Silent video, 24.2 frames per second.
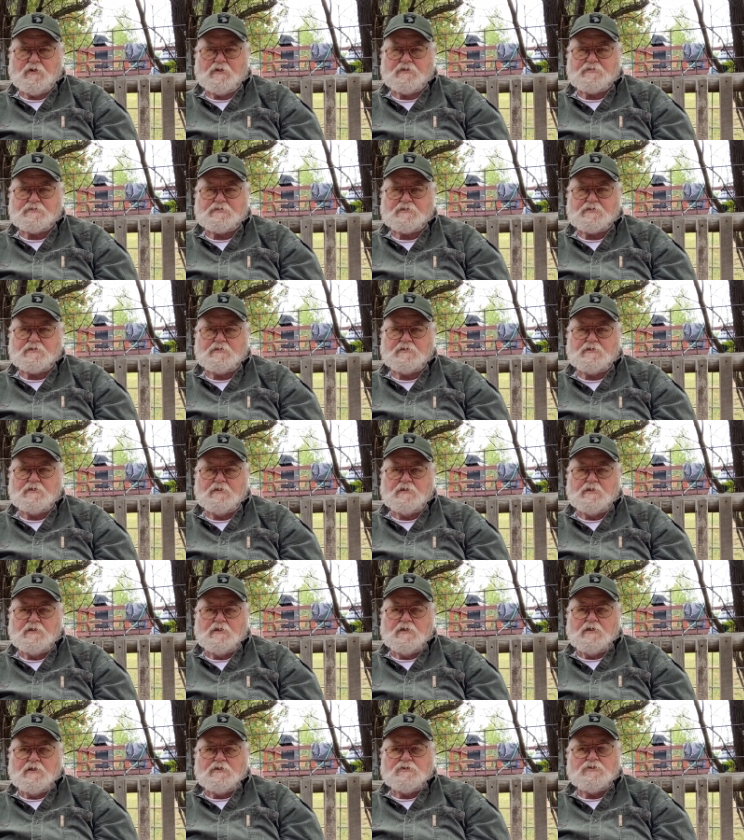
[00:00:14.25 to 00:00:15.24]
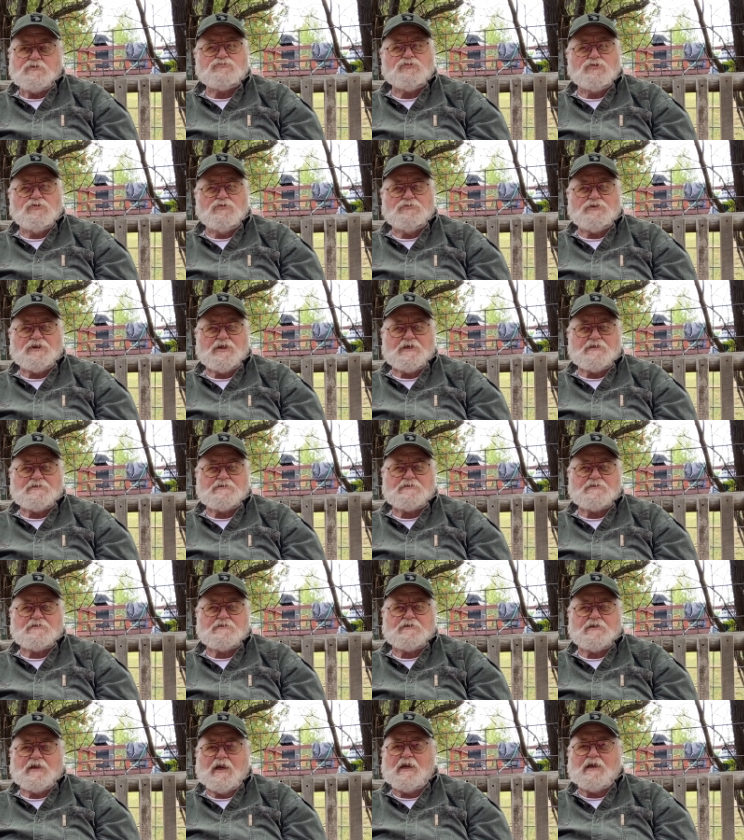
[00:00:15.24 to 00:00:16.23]
us. The truth is,
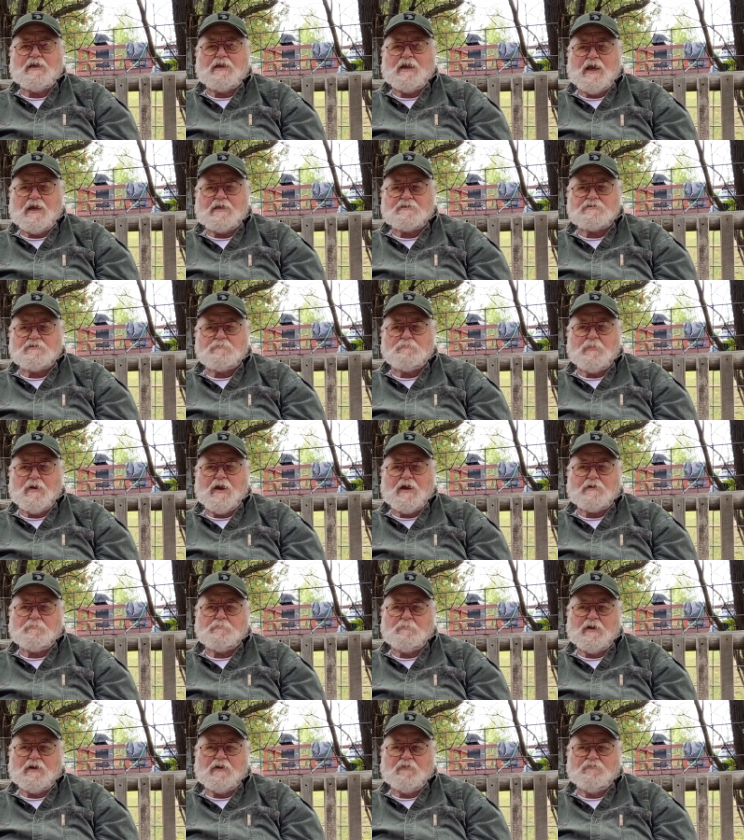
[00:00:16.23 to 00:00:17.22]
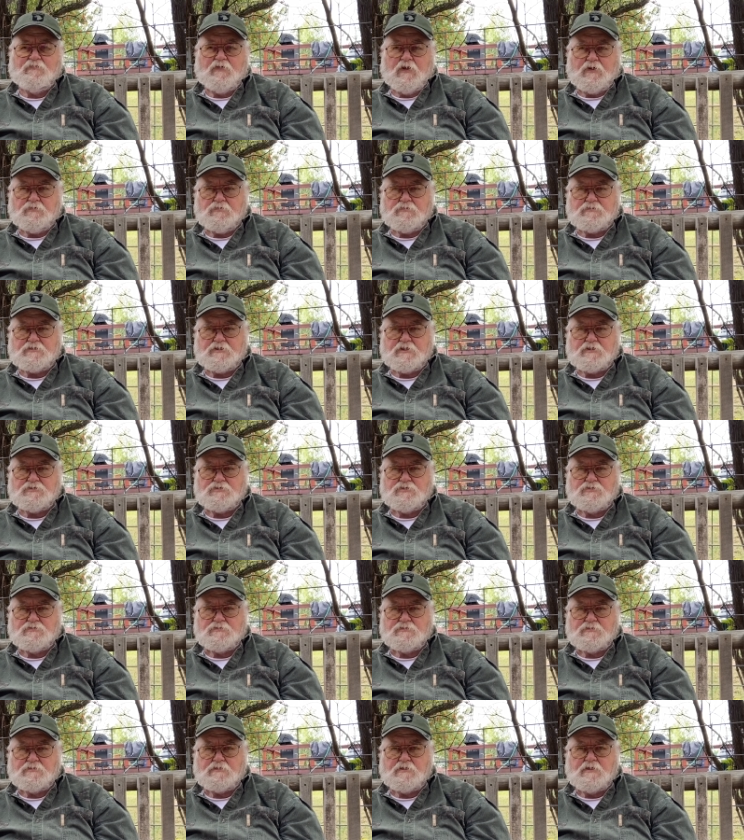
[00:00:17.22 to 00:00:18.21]
Daines hasn't backed many veterans'
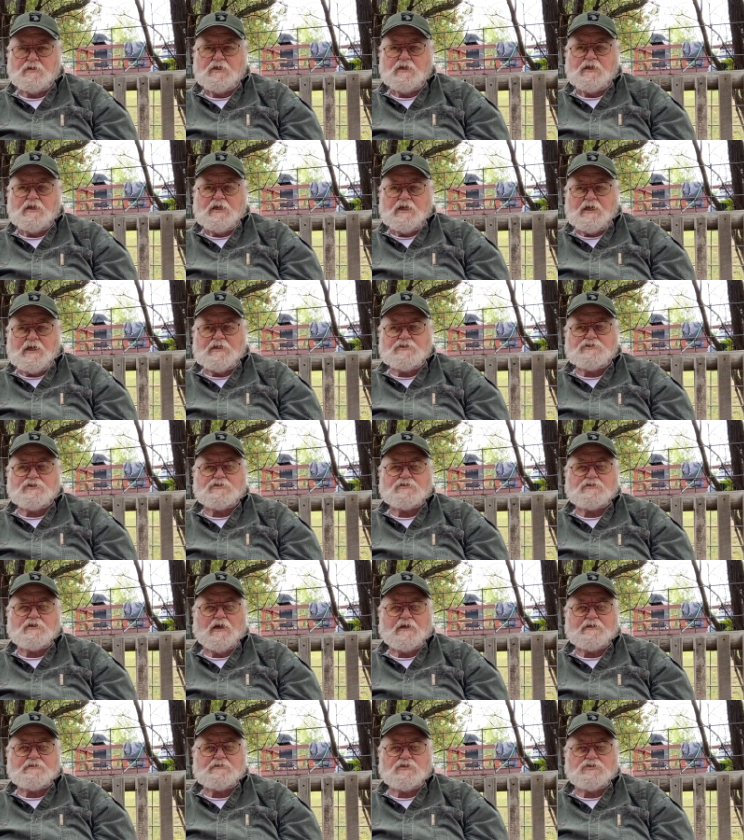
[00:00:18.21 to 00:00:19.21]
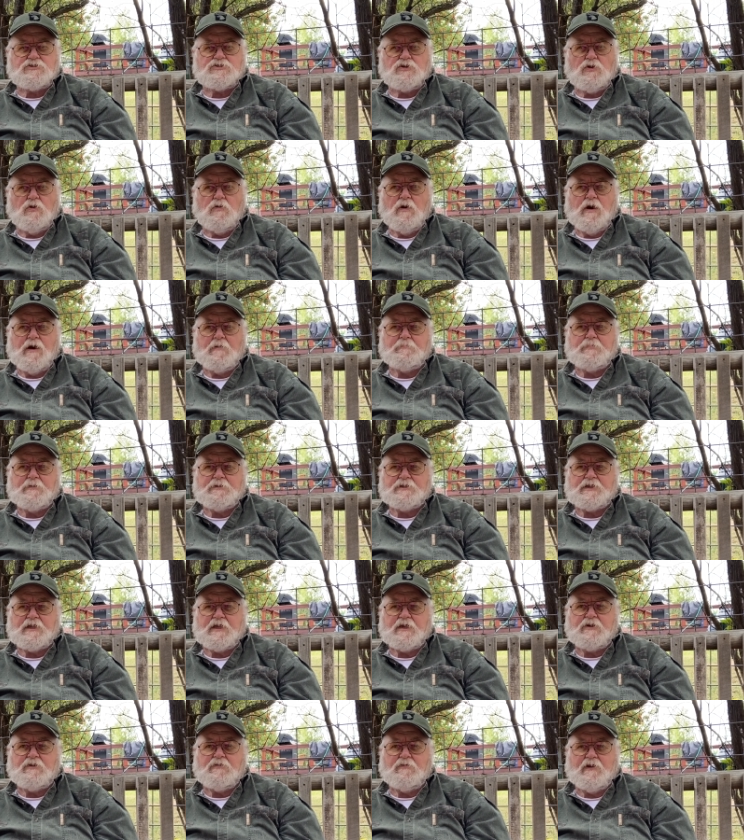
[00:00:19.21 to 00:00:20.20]
issues. He just likes to show up and
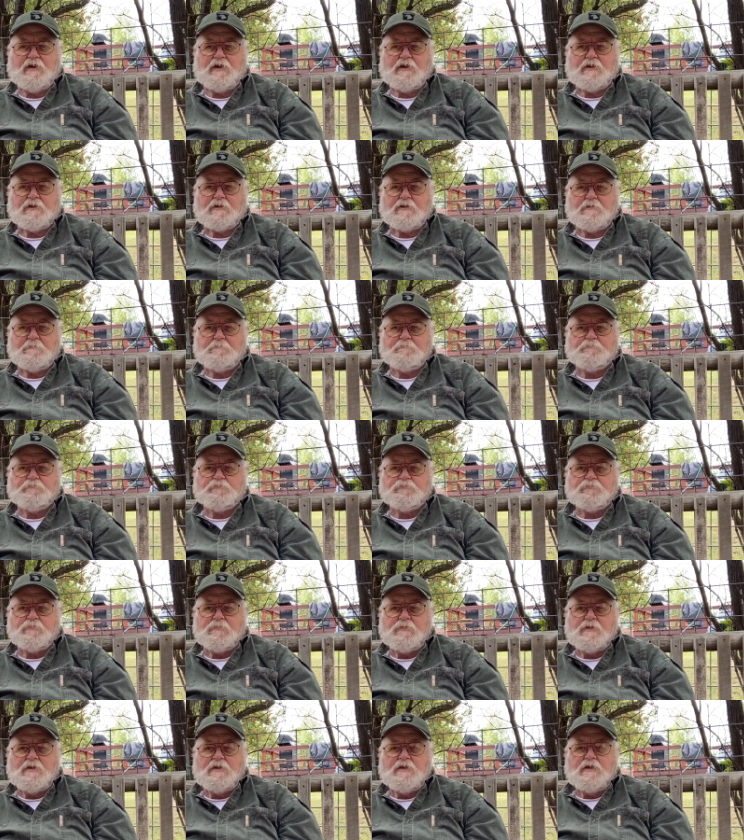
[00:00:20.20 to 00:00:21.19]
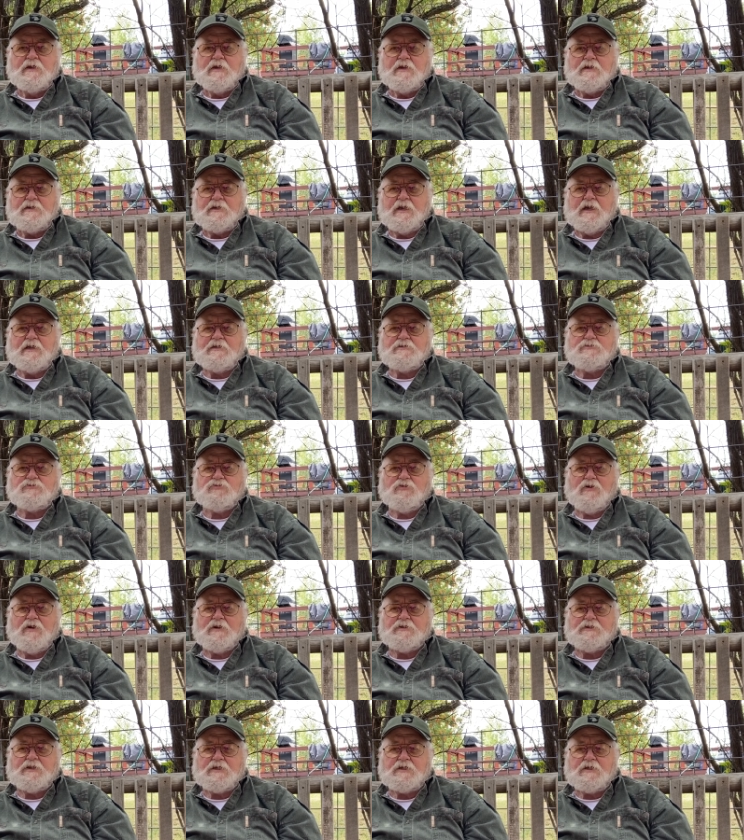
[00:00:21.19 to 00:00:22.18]
take credit. Daines
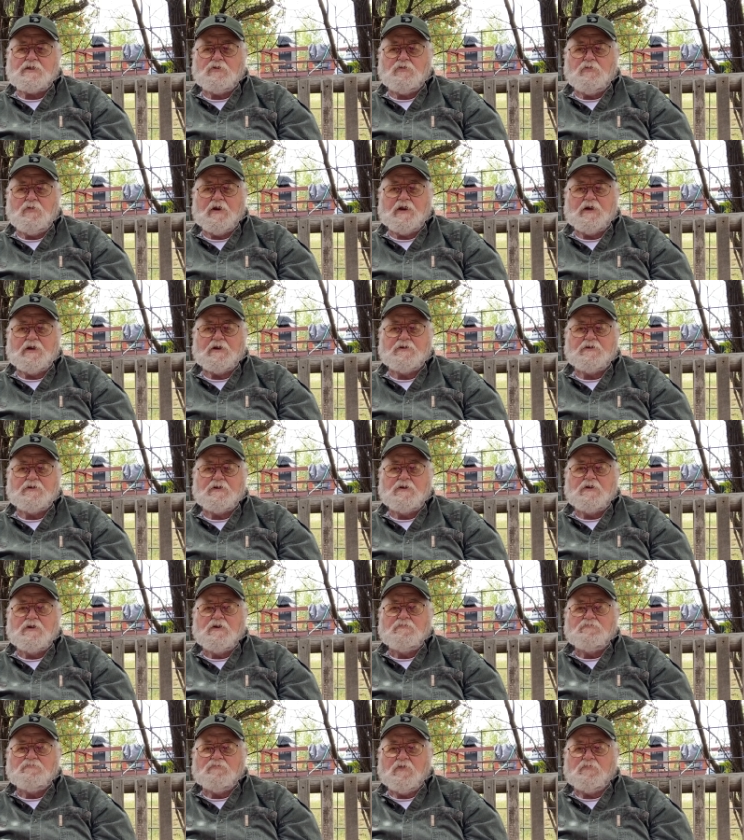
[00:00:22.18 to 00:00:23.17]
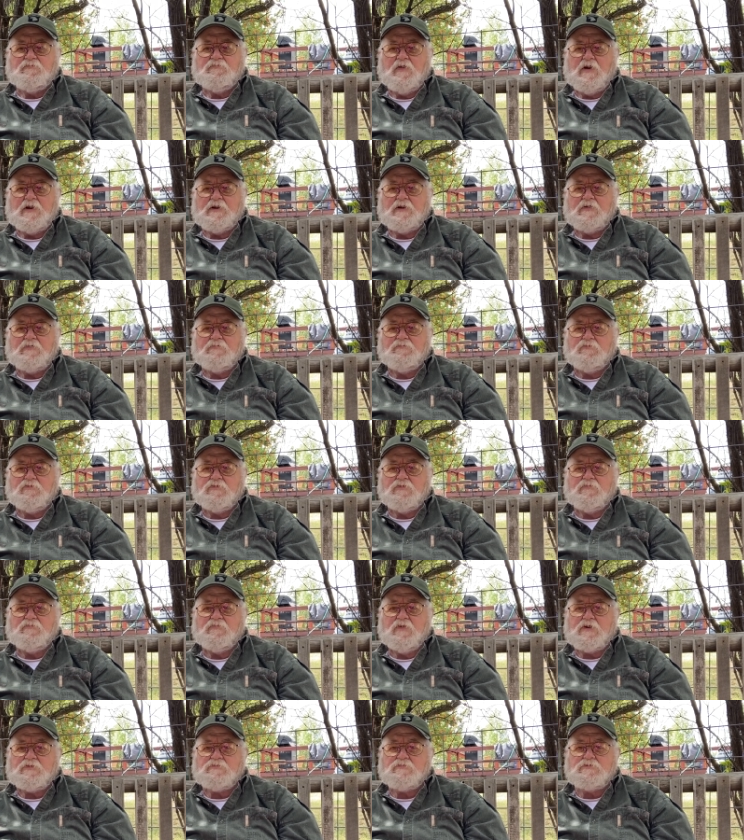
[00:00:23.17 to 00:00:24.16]
tried taking credit for funding for the
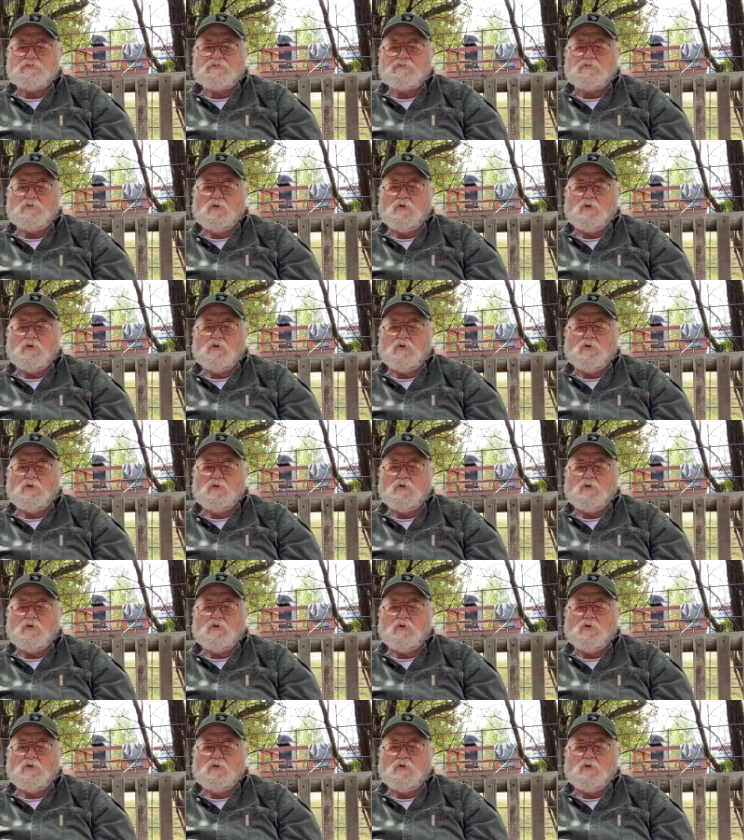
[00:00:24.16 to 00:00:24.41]
veterans'